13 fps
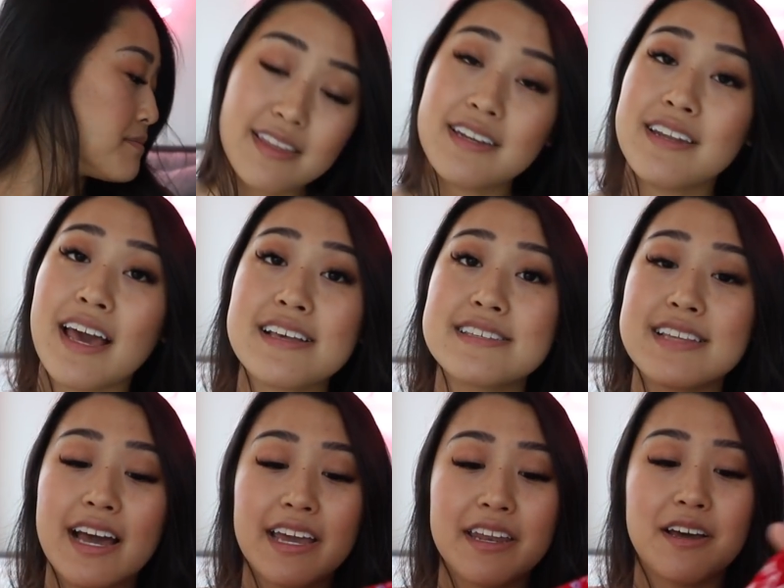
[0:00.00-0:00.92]
The next
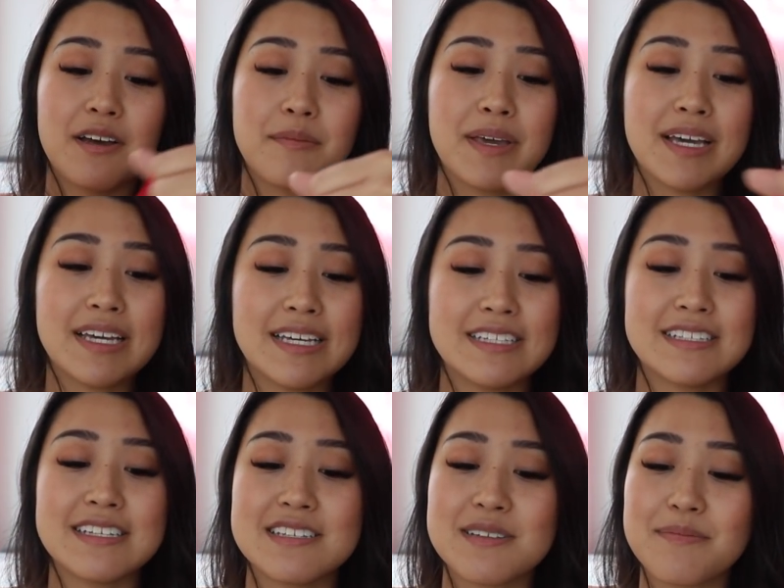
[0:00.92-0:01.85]
item
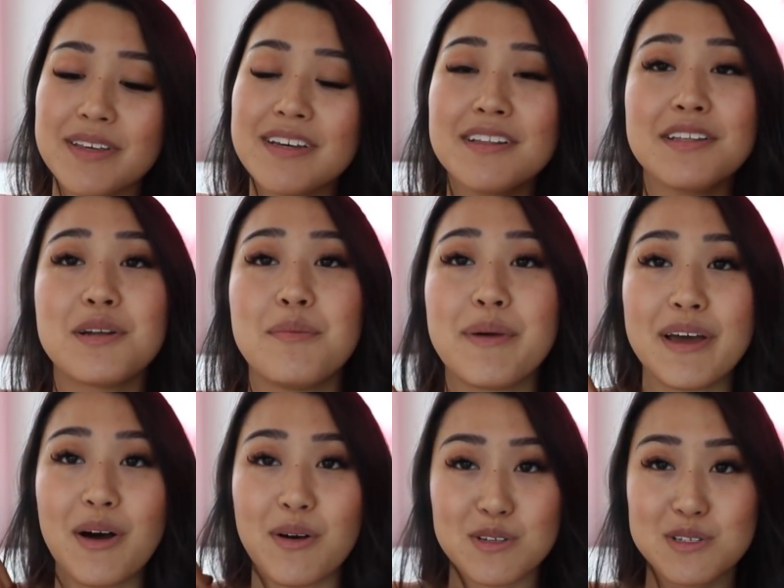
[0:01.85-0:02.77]
is something a little
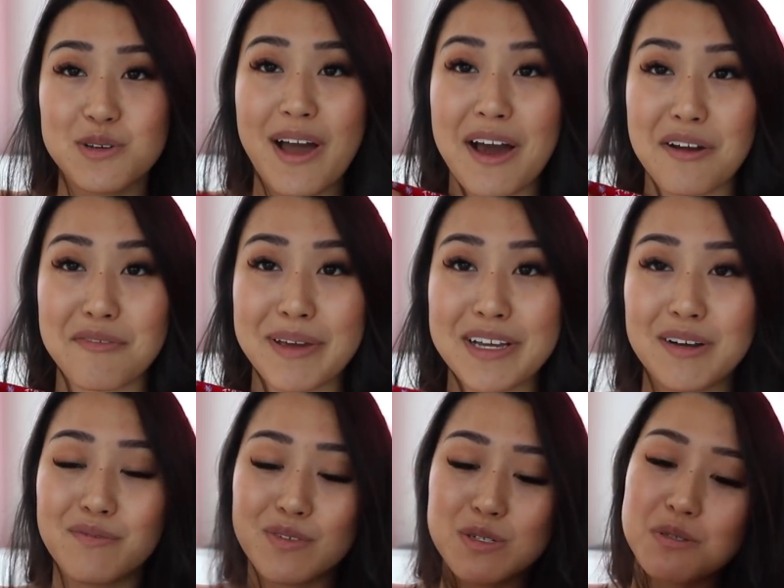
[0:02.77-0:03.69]
bit also out of my
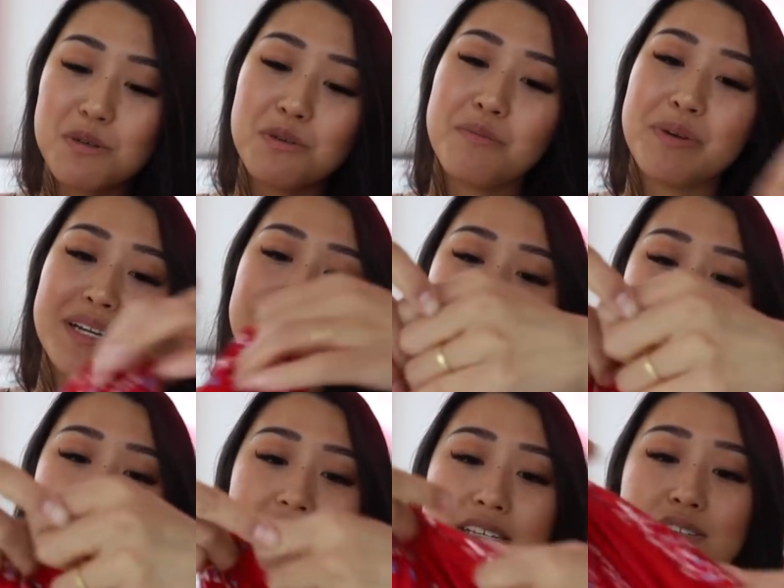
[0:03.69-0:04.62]
comfort zone, but it
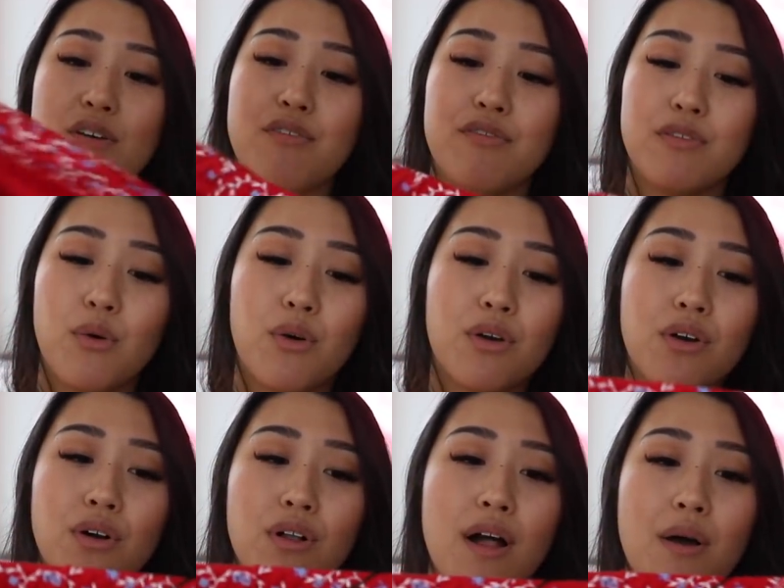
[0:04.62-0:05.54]
is this
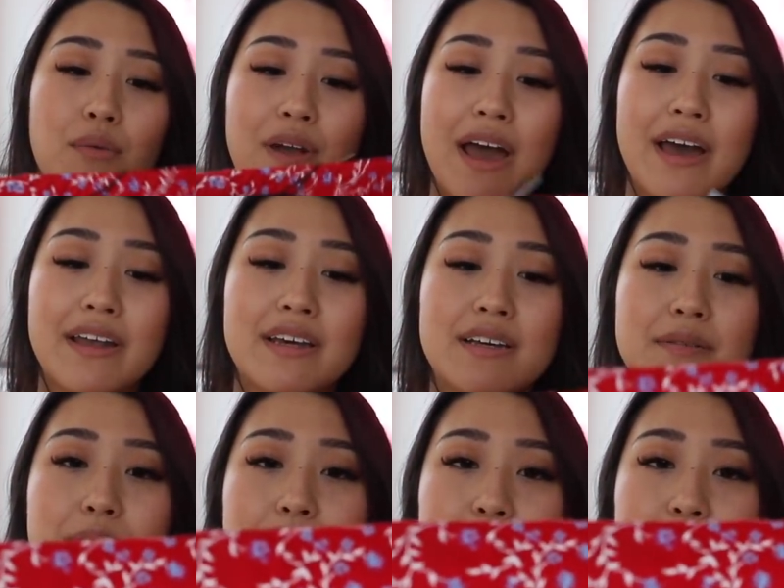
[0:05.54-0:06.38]
floral red